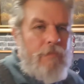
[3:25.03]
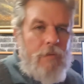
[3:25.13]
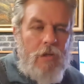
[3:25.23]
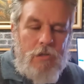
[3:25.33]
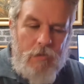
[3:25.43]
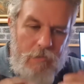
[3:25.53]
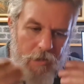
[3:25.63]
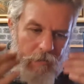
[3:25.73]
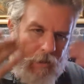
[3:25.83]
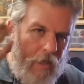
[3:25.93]
Because when you
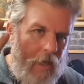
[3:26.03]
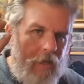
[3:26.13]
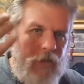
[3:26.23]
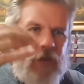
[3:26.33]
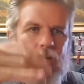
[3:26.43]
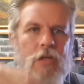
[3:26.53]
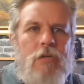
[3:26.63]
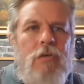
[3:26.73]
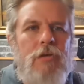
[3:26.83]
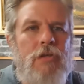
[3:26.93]
become enlightened, then
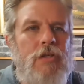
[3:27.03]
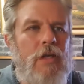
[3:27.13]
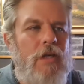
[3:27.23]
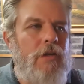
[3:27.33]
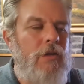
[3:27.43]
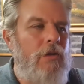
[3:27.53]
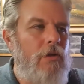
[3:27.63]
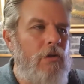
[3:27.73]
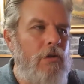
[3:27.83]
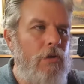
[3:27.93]
you understand
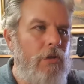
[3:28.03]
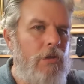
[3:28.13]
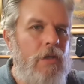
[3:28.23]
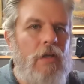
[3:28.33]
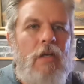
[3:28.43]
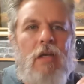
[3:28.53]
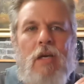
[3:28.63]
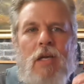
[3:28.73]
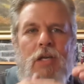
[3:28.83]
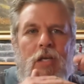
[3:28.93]
good
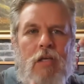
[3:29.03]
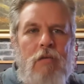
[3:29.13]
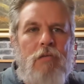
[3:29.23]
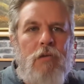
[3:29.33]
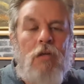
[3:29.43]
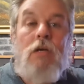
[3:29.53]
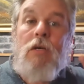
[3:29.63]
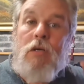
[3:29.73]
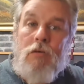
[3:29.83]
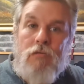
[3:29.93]
and evil
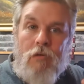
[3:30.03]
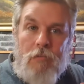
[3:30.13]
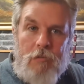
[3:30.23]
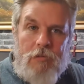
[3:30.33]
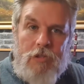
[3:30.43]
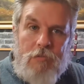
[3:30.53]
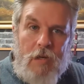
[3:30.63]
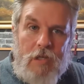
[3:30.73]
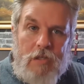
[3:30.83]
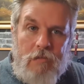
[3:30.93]
from the
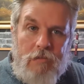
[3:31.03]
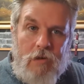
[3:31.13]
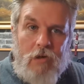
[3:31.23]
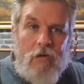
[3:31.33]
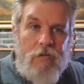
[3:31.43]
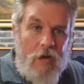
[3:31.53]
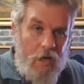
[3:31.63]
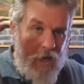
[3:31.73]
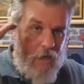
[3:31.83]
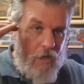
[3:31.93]
perspective of
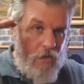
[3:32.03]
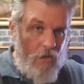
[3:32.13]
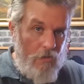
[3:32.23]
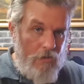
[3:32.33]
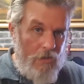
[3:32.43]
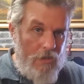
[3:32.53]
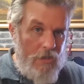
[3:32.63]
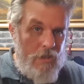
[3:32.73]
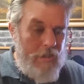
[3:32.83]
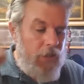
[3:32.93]
higher
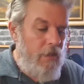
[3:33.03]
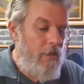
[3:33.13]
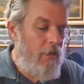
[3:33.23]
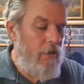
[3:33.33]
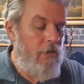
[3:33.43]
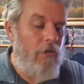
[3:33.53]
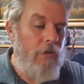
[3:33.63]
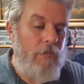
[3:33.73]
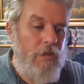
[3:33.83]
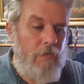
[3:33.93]
consciousness, not the
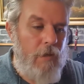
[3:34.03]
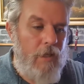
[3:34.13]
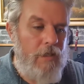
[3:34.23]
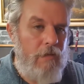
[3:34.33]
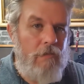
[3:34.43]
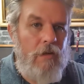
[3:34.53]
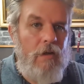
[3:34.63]
perspective